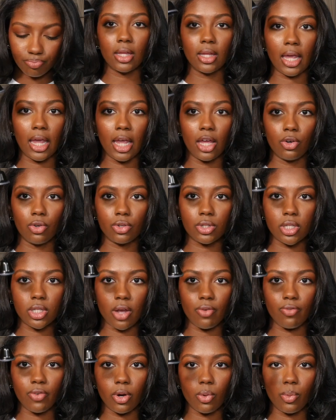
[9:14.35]
the candle
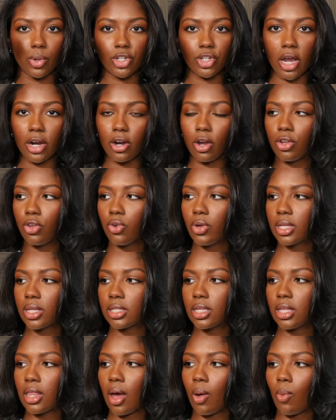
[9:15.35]
snuffer which i know you can
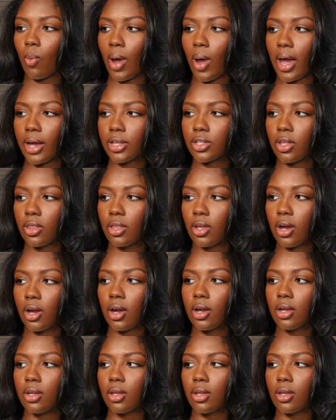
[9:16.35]
see that wax on there